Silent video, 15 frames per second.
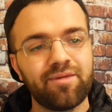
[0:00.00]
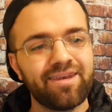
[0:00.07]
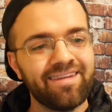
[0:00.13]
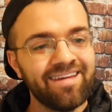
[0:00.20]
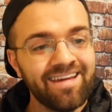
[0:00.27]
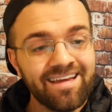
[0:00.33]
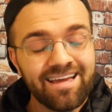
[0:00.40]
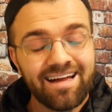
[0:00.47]
And
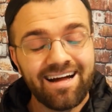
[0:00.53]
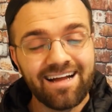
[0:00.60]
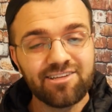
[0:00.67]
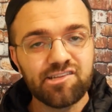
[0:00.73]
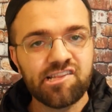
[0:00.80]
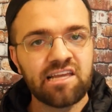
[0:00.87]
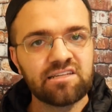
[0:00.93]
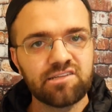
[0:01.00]
I
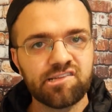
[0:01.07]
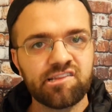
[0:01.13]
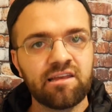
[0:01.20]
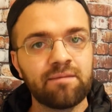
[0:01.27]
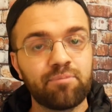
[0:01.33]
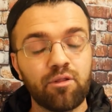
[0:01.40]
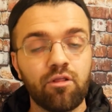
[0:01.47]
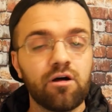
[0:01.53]
just hate to say
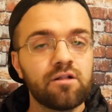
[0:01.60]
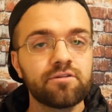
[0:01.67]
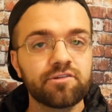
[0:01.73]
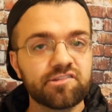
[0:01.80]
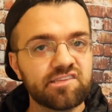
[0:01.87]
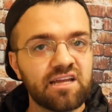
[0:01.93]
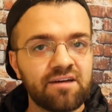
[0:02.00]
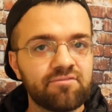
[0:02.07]
it, but
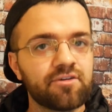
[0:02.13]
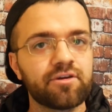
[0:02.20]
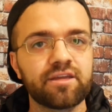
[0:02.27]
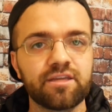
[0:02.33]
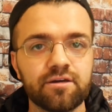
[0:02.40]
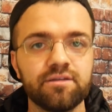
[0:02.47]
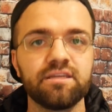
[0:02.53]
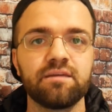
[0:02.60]
Lawler's not very
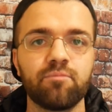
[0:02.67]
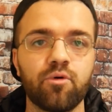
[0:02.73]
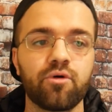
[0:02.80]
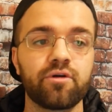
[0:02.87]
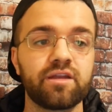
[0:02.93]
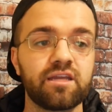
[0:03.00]
good anymore,